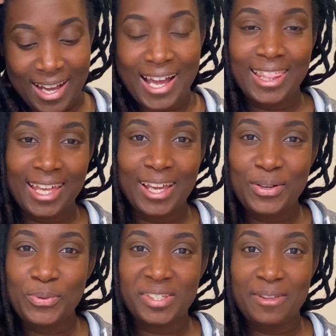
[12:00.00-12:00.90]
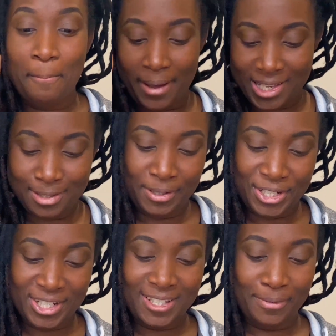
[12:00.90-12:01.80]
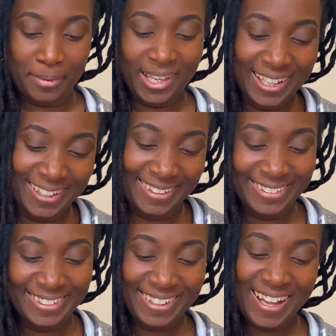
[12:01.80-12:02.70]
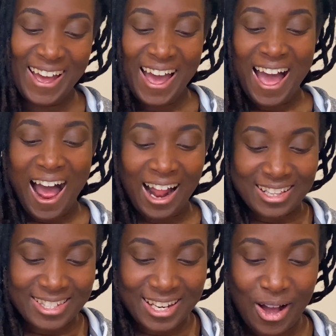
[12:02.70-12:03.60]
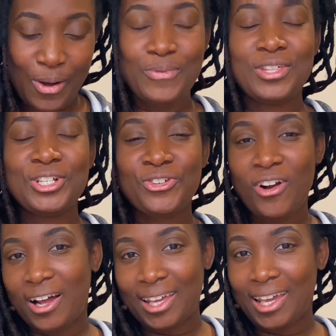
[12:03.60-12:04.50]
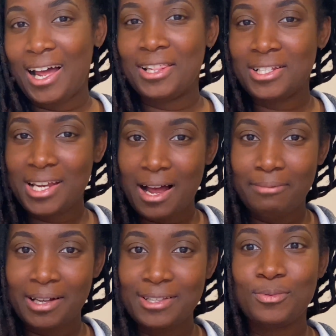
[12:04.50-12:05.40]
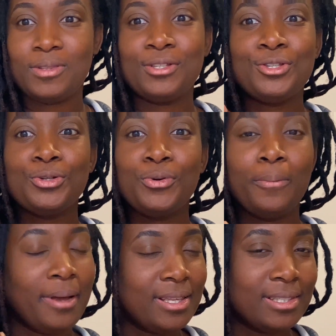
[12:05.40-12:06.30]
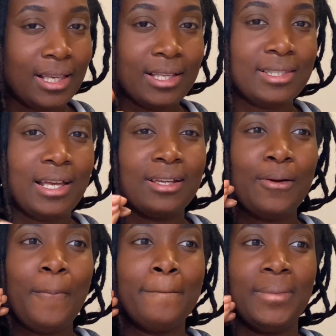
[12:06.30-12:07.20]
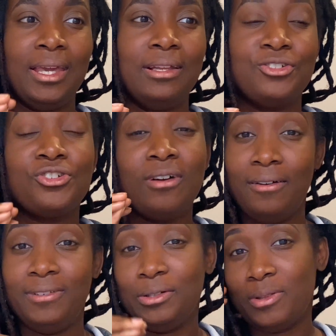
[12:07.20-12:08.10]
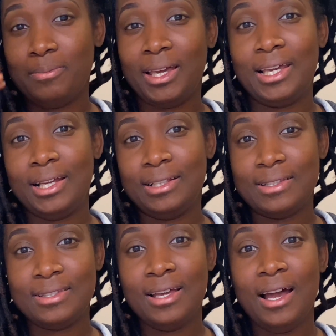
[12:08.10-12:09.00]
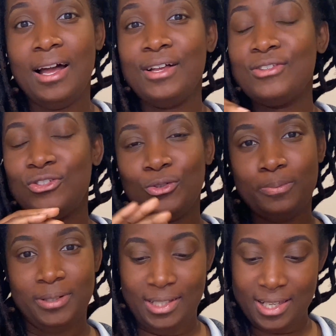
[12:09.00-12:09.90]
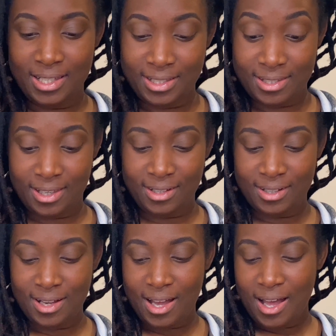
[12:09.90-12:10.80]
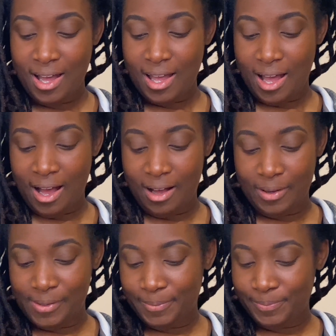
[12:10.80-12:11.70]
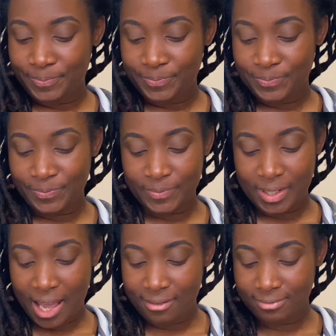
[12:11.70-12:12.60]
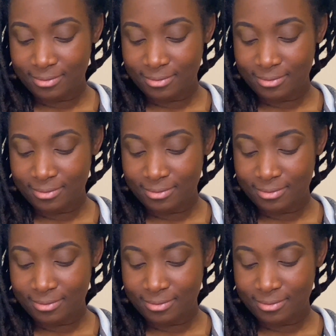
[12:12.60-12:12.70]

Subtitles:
I think, was the best purchase for me. Hands down, the trunkie and the tablets were the two best things that made traveling with my kids super easy. Yeah.